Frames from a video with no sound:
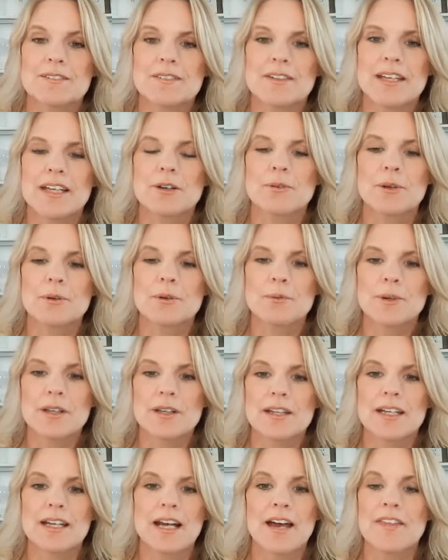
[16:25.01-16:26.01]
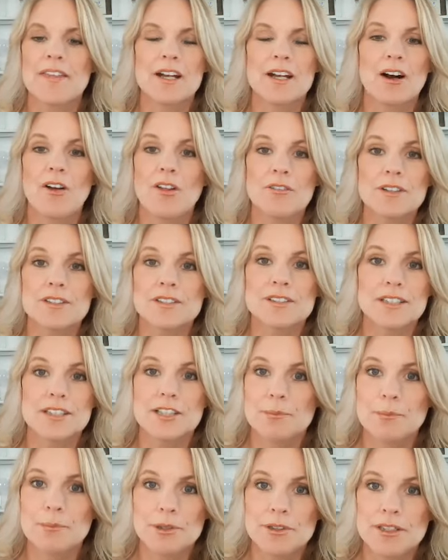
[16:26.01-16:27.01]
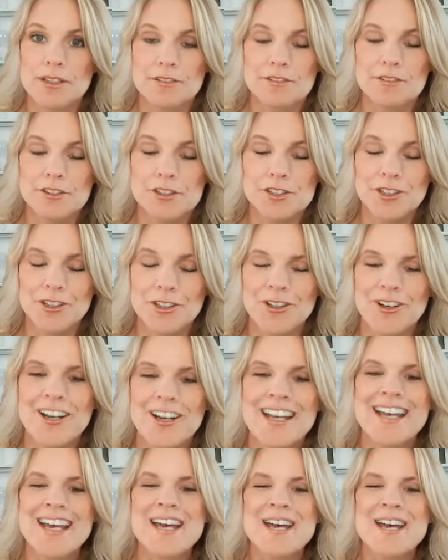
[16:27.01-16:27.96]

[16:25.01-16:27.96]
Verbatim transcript: Like we really, I think all of us need community for sure.